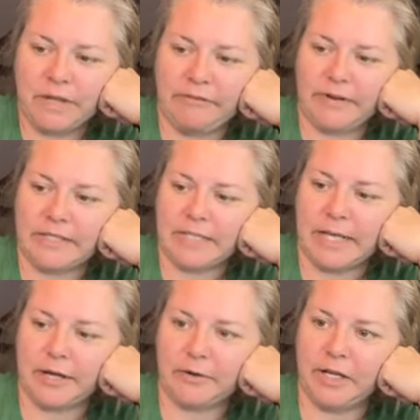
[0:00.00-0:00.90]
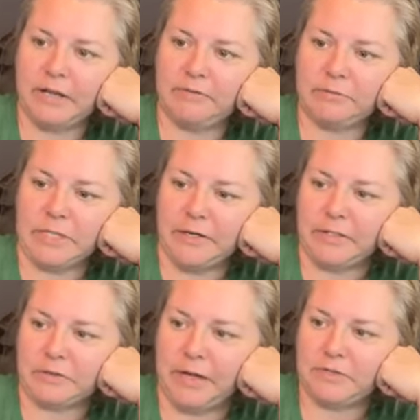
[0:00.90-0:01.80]
My friend Terry from
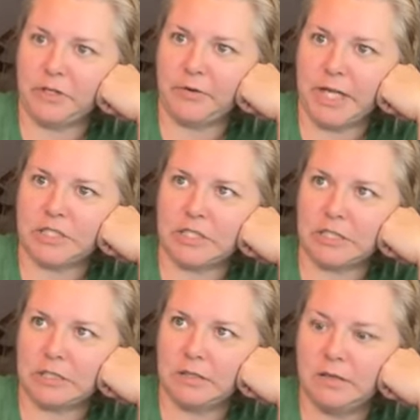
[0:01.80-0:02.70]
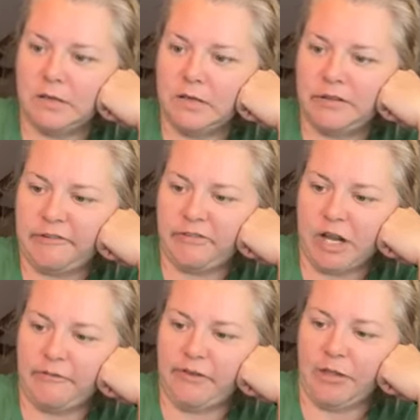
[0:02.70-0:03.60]
Terry's Crafty Creations. If you're
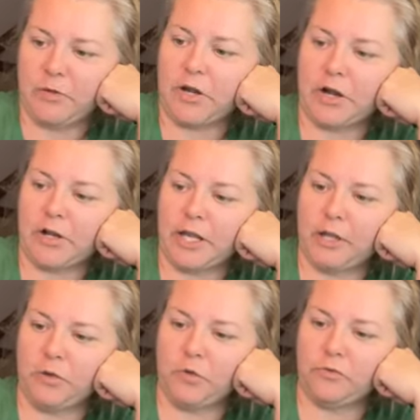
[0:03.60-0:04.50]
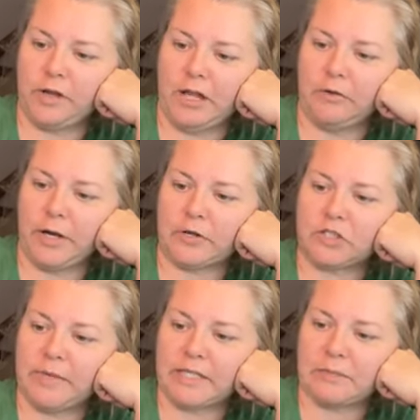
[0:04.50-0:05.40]
not following her, go follow her.
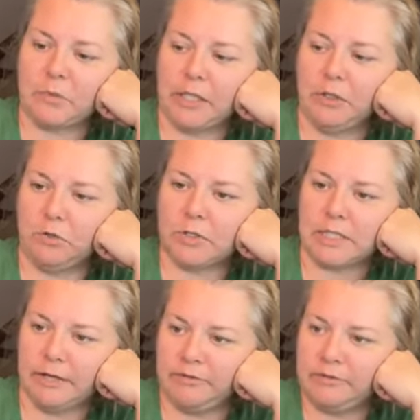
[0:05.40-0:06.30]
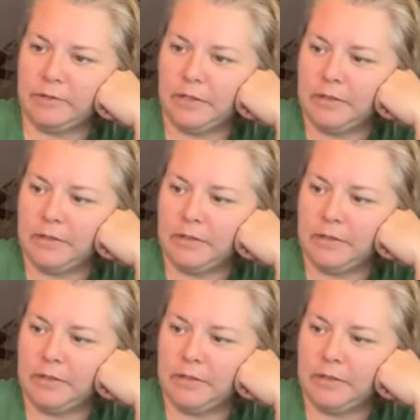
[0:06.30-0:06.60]
She makes some really cool stuff.